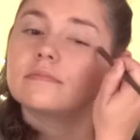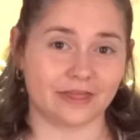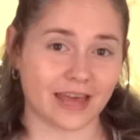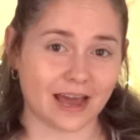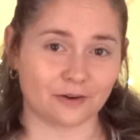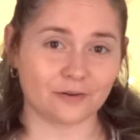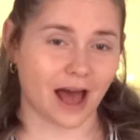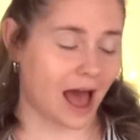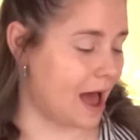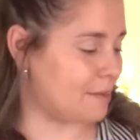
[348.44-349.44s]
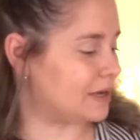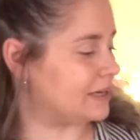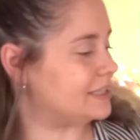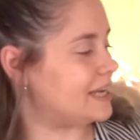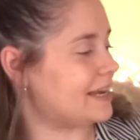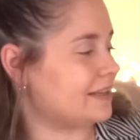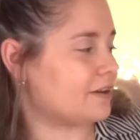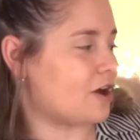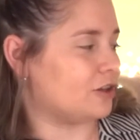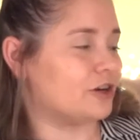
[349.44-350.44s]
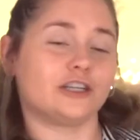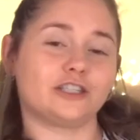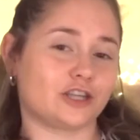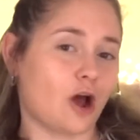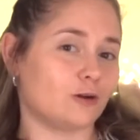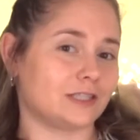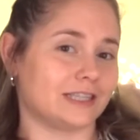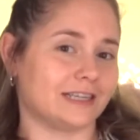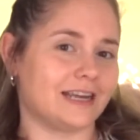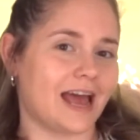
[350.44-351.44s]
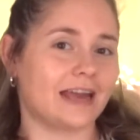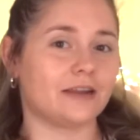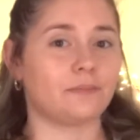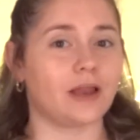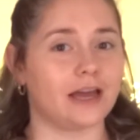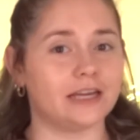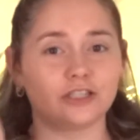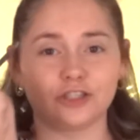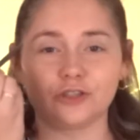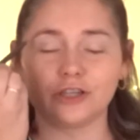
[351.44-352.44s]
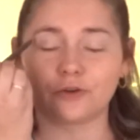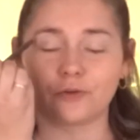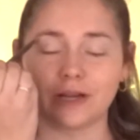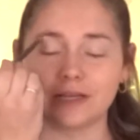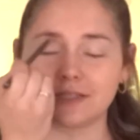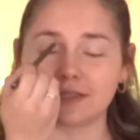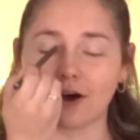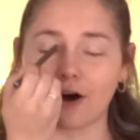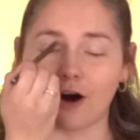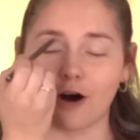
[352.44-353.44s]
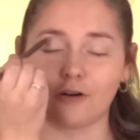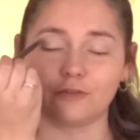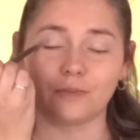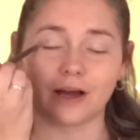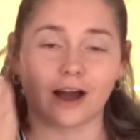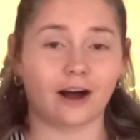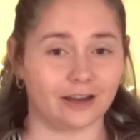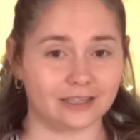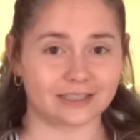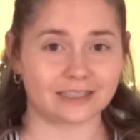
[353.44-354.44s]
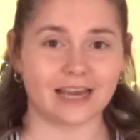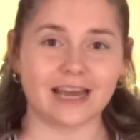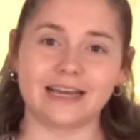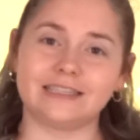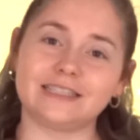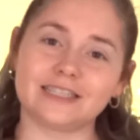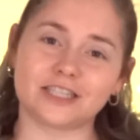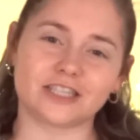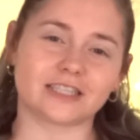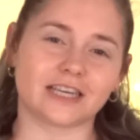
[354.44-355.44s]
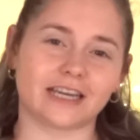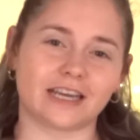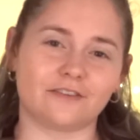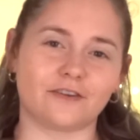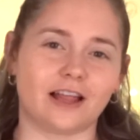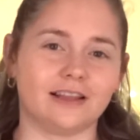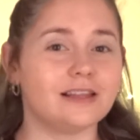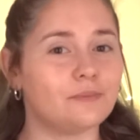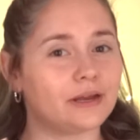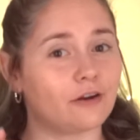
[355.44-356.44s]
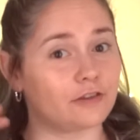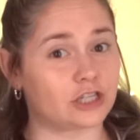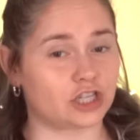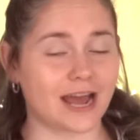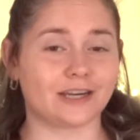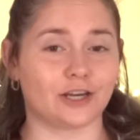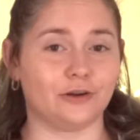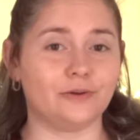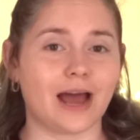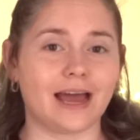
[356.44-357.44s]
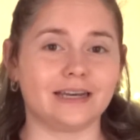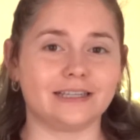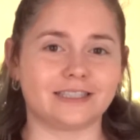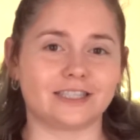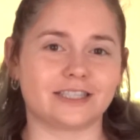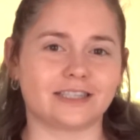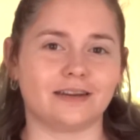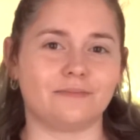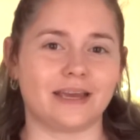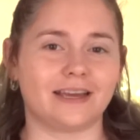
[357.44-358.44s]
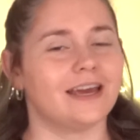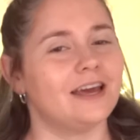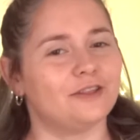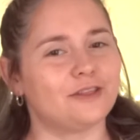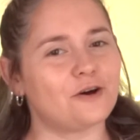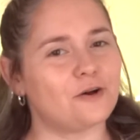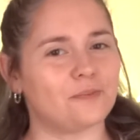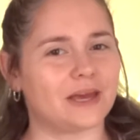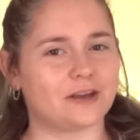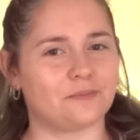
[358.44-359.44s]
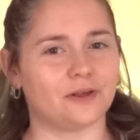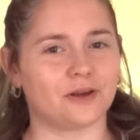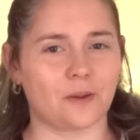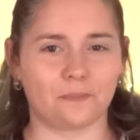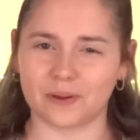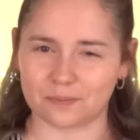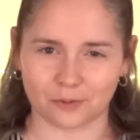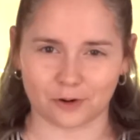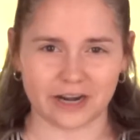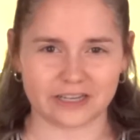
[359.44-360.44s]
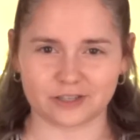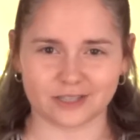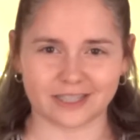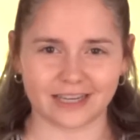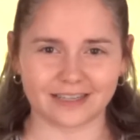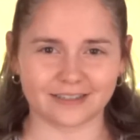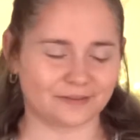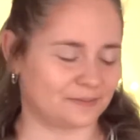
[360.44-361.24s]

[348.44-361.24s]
Now I'm gonna take the color Toasted and apply it to the crease of my eyes. This is just gonna give a little bit of a shadow, and it's just gonna make the whole makeup look a bit more interesting.